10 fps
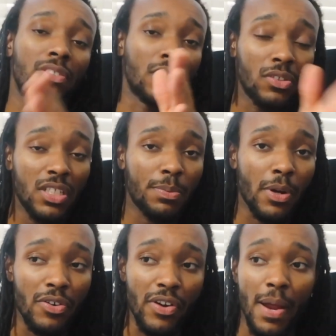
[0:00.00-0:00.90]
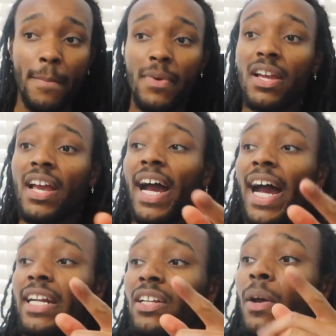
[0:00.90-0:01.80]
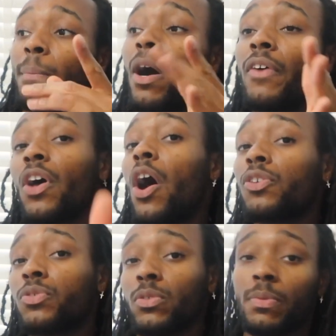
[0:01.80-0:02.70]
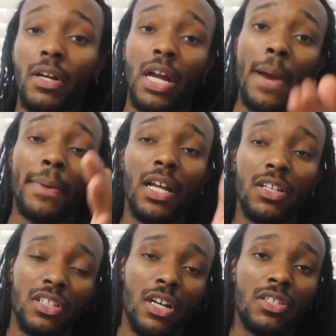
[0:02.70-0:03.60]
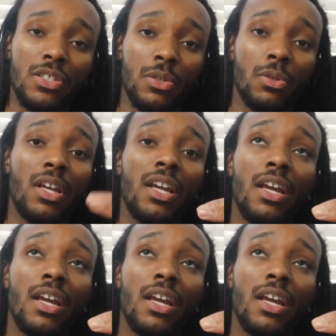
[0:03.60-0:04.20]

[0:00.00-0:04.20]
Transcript: So I was on this program, and part of the articles program allowed us to go to